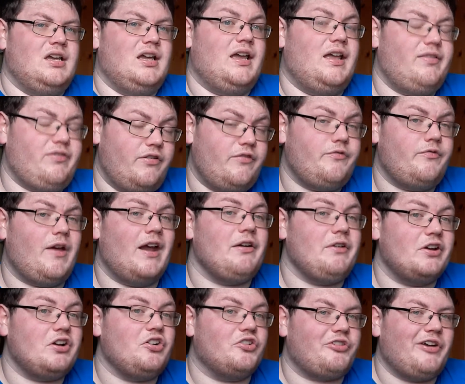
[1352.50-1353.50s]
it's a
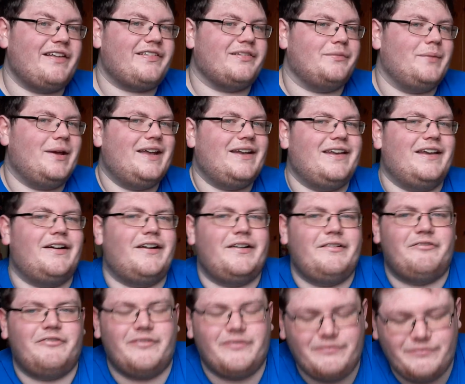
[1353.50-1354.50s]
very good WrestleMania.
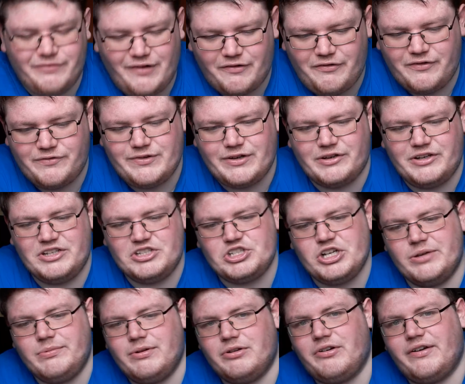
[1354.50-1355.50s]
A very, very
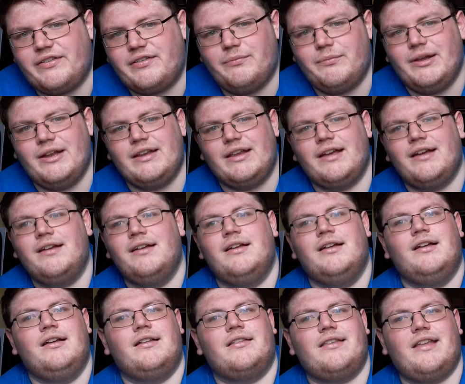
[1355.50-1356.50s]
enjoyable WrestleMania.
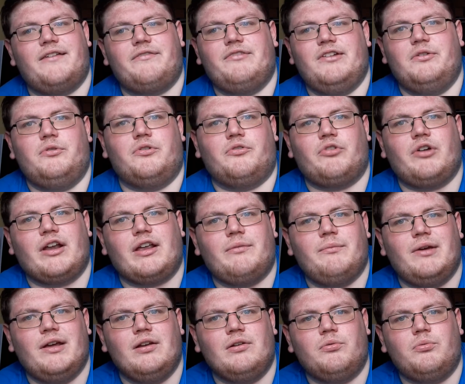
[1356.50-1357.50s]
Definitely would
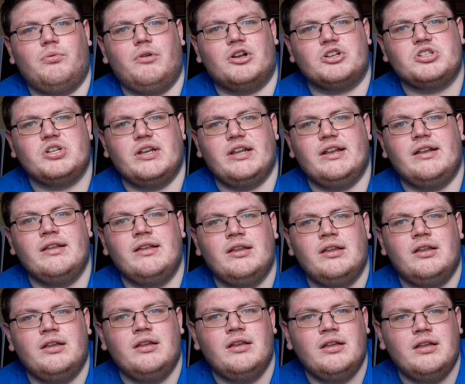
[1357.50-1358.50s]
recommend watching it.
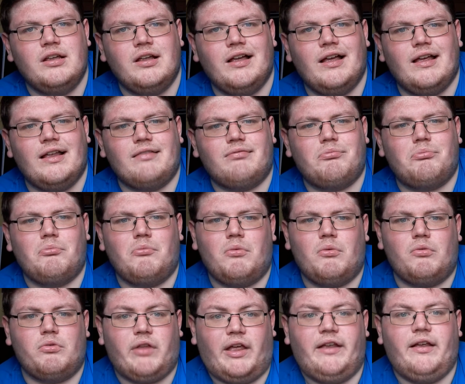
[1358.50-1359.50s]
Uh,
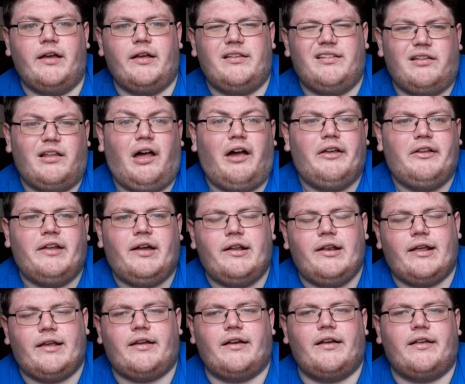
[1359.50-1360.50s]
night, I
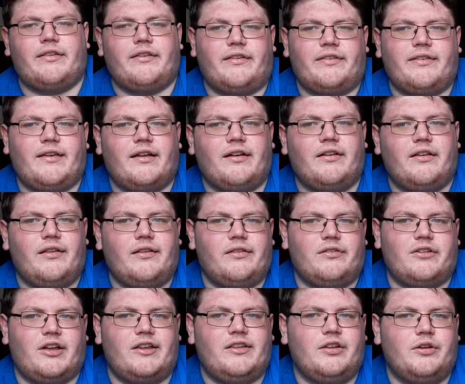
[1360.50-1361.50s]
like as I said,
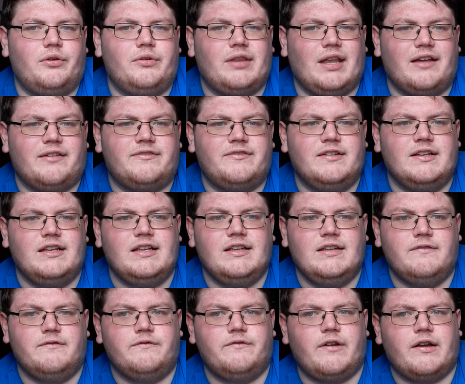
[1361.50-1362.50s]
night two
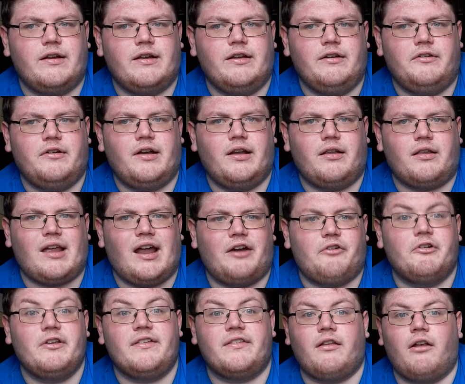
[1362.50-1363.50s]
definitely very,
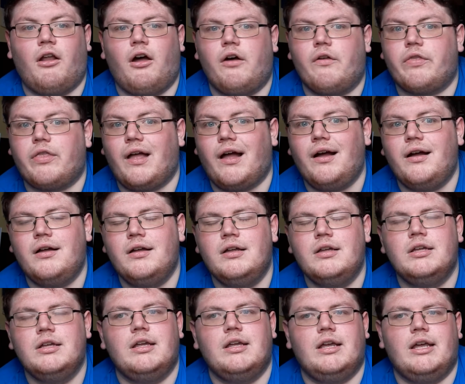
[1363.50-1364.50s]
carries a lot of that,
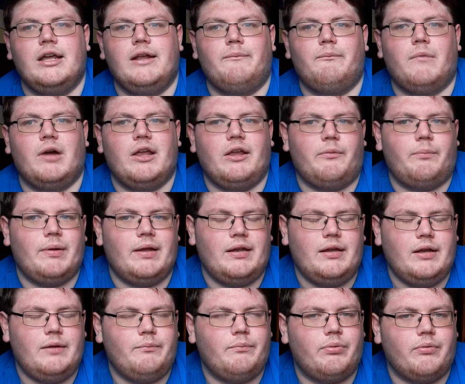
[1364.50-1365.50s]
in my
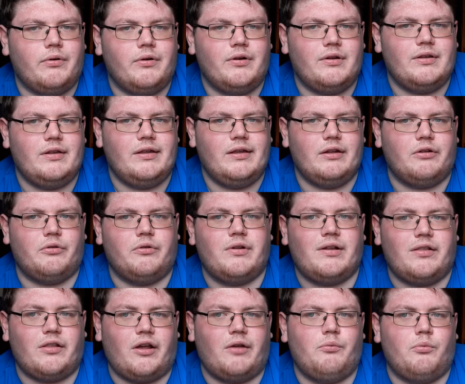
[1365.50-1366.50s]
opinion. But you know,
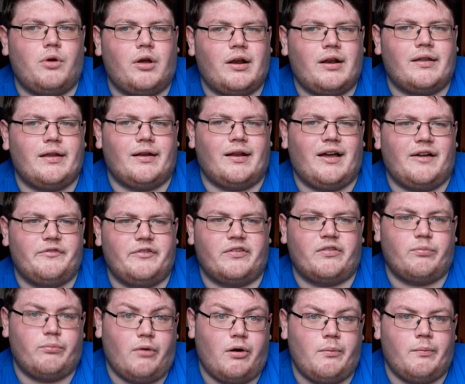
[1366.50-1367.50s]
night one did have
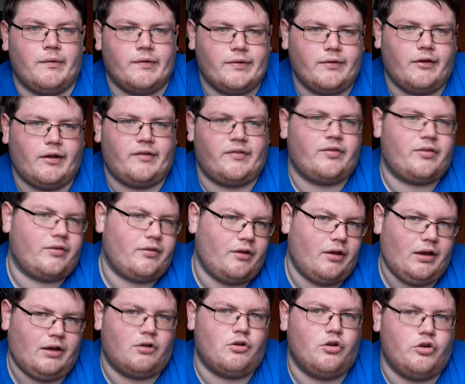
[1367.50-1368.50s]
its moments like
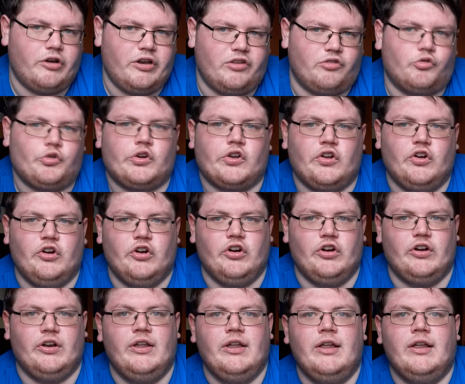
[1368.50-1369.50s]
uh, Cody's
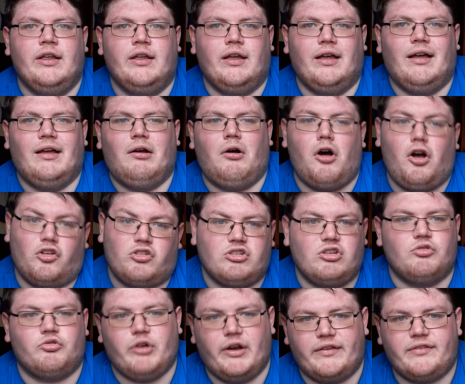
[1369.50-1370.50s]
return, uh,
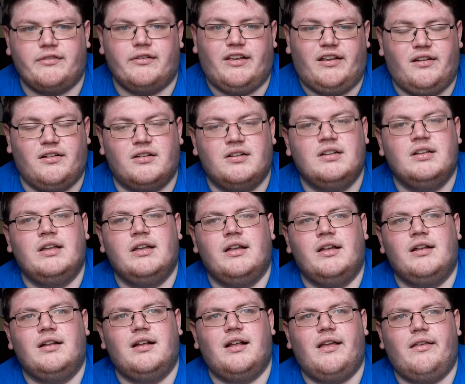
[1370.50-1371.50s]
Austin wrestling,
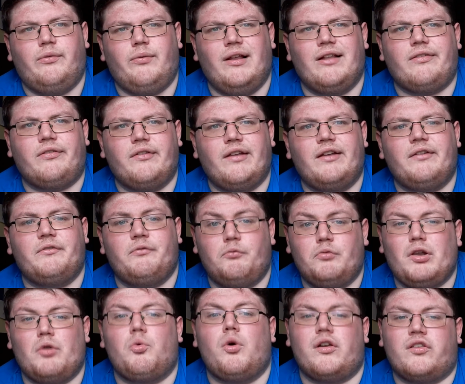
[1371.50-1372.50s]
as well. So there,
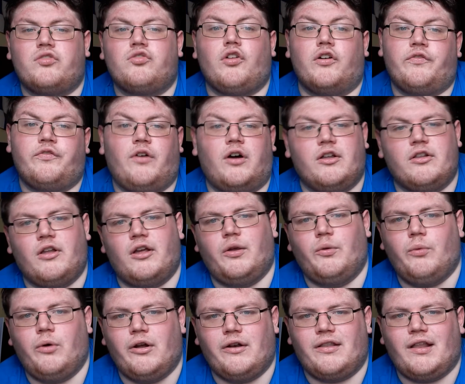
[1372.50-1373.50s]
there was stuff on night
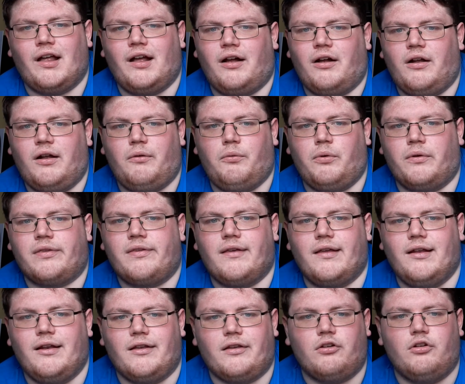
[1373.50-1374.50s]
one that I would say
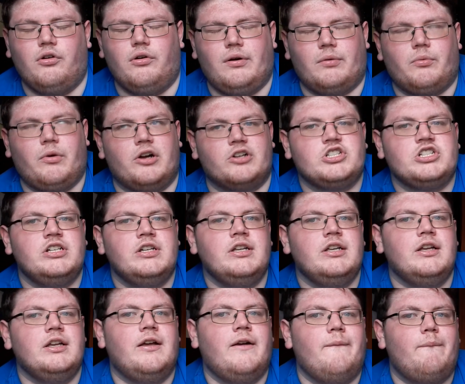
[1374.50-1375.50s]
like go and watch.
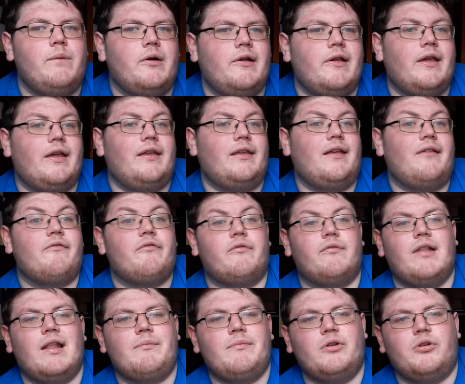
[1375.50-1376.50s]
But uh, yeah,
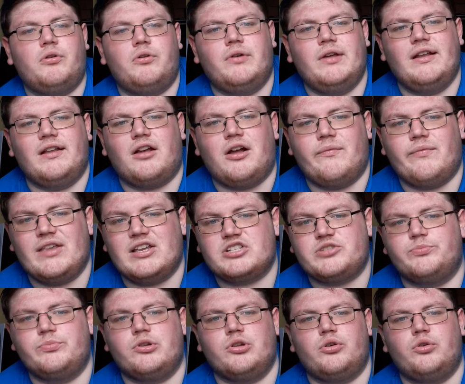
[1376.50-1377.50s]
let me know in the comment
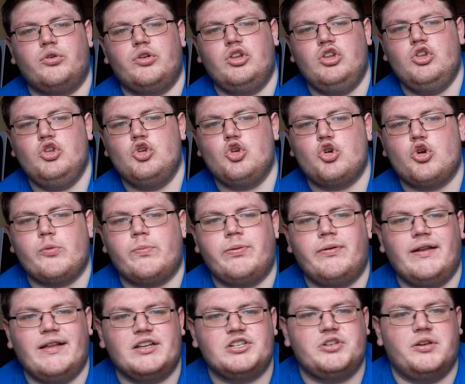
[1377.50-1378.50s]
section below your
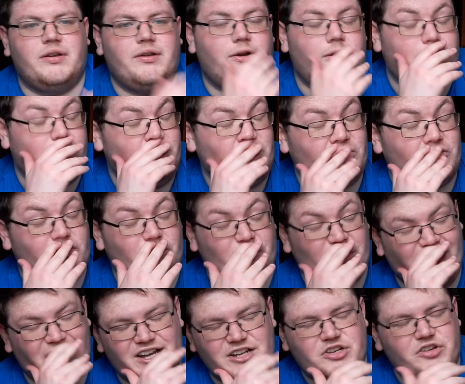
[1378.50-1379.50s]
prediction or your
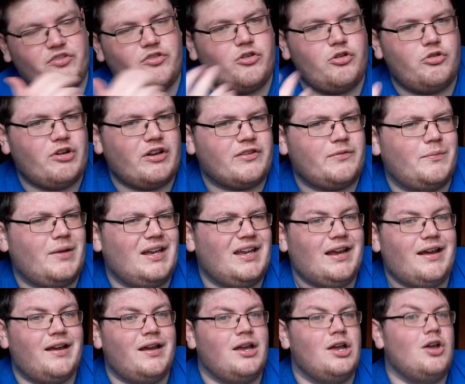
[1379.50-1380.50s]
reactions to
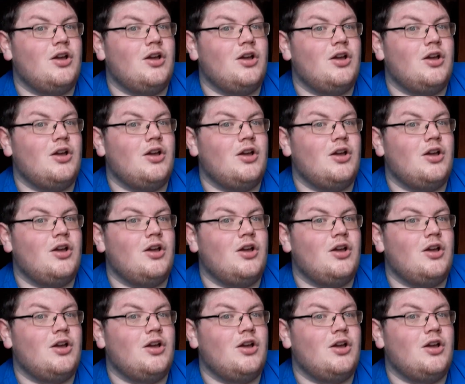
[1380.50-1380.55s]
WrestleMania